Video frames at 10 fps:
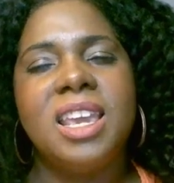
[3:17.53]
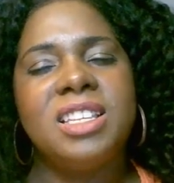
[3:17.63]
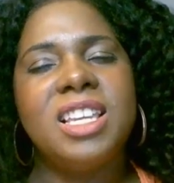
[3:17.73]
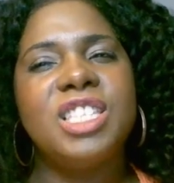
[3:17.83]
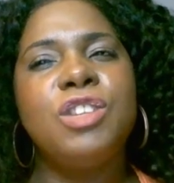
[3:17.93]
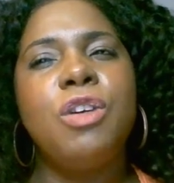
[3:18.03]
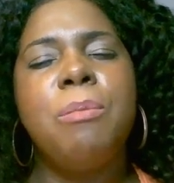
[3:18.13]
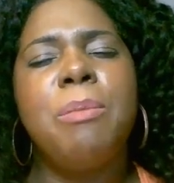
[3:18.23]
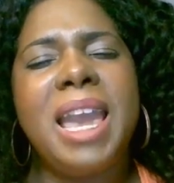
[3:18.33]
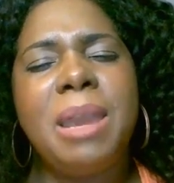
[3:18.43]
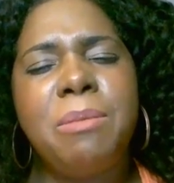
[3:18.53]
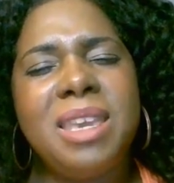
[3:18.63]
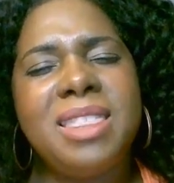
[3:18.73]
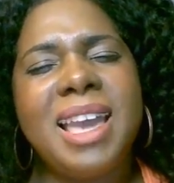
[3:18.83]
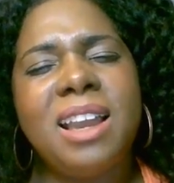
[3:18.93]
just to remind
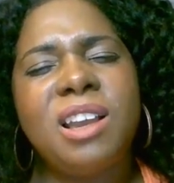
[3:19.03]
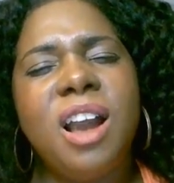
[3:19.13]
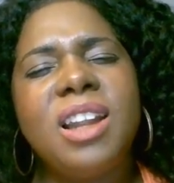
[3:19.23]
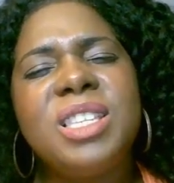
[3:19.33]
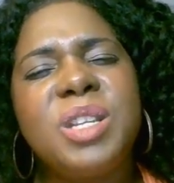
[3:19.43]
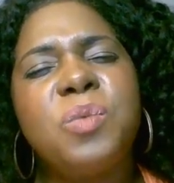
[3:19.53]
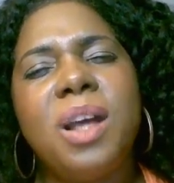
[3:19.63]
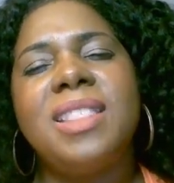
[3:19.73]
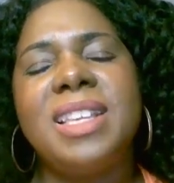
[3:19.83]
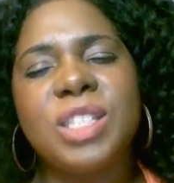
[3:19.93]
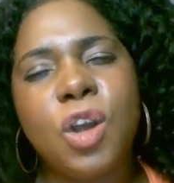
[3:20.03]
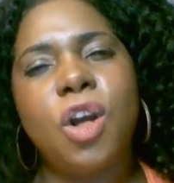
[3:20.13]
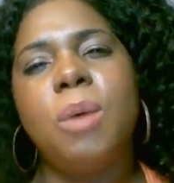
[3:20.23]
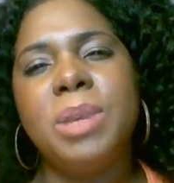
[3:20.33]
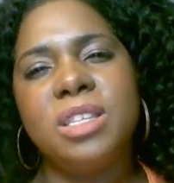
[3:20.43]
me that God is the one that's
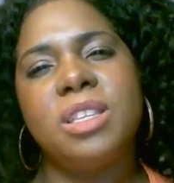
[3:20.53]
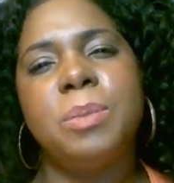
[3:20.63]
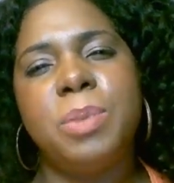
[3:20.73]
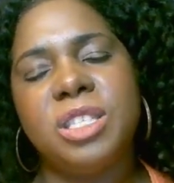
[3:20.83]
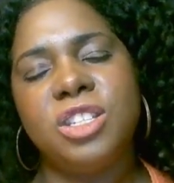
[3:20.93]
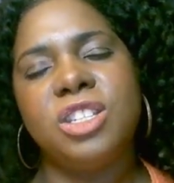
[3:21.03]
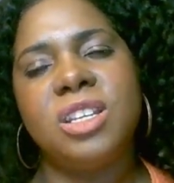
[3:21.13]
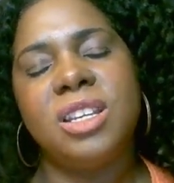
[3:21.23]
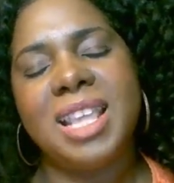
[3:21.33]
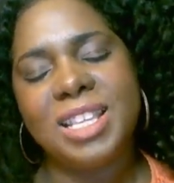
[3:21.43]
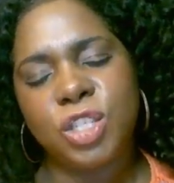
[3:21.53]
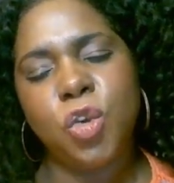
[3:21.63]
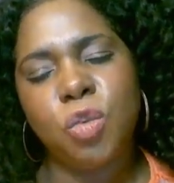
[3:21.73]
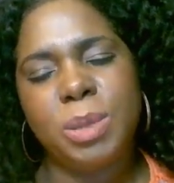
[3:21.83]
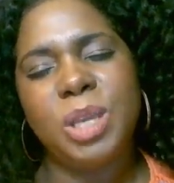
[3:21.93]
called me to the position, that's
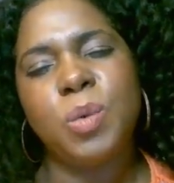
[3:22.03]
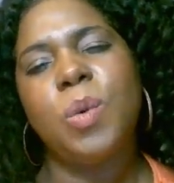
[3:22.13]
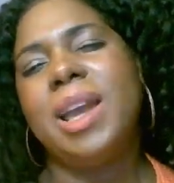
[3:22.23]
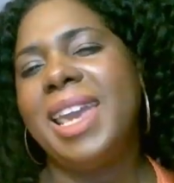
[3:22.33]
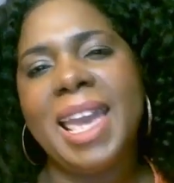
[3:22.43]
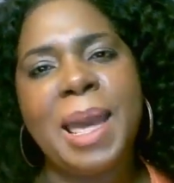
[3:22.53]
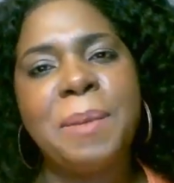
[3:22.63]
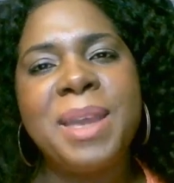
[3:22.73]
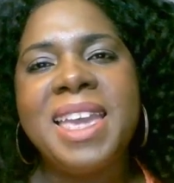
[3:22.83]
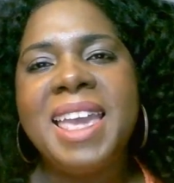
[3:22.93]
told me who I am.